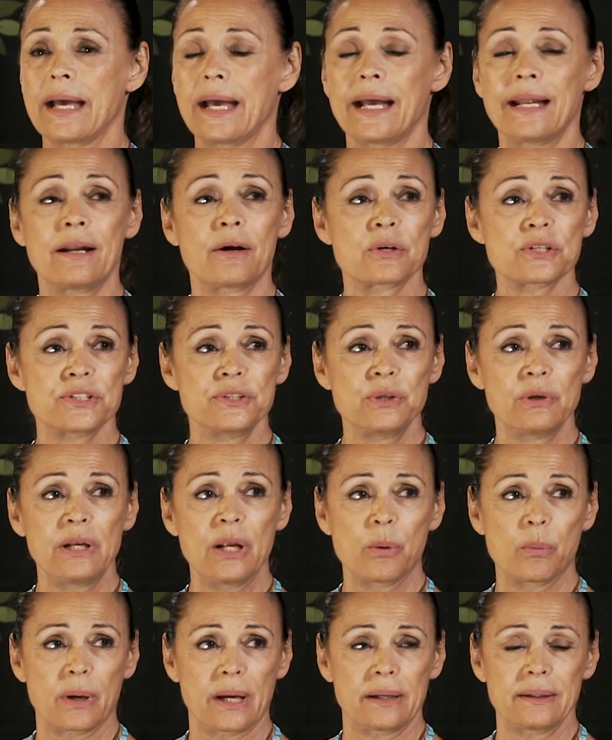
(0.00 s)
And I was
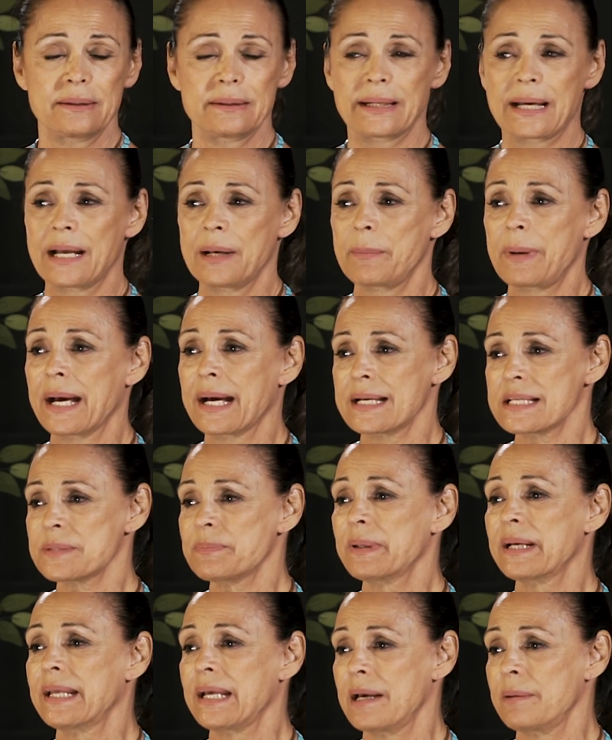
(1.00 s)
newlywed. And my
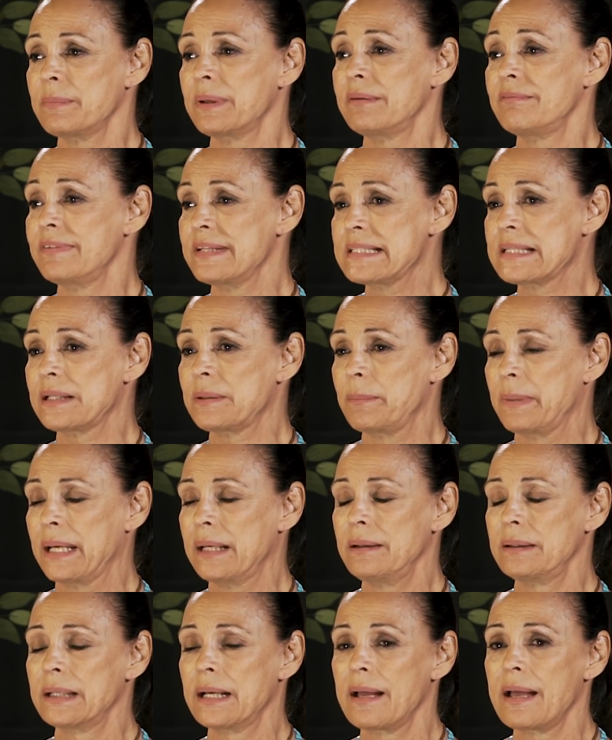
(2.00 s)
husband came and visited
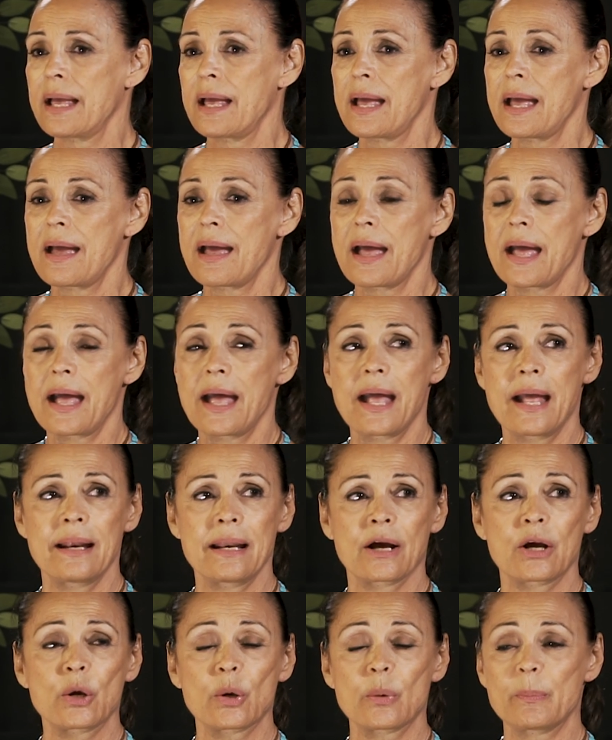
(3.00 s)
me.
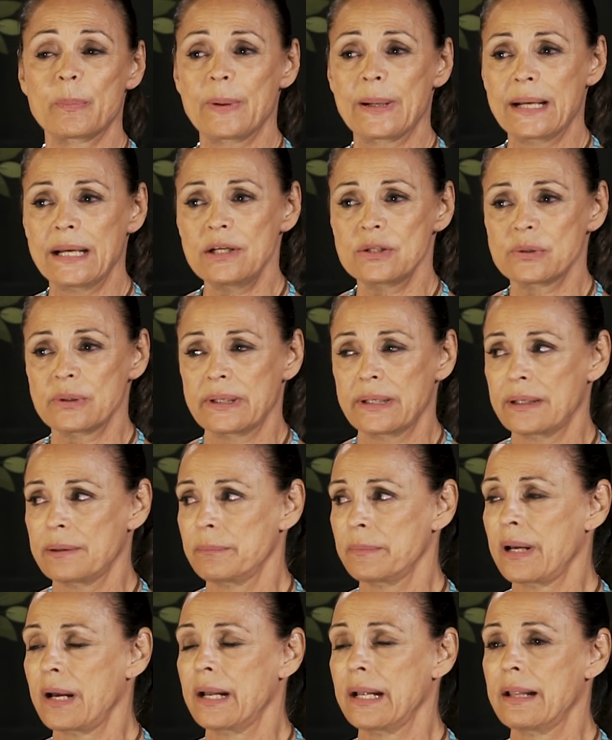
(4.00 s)
And I complained to
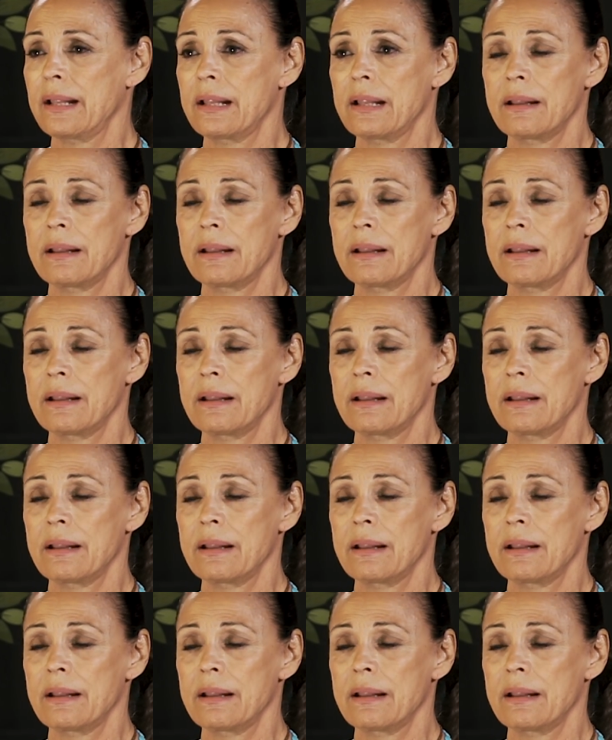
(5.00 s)
him.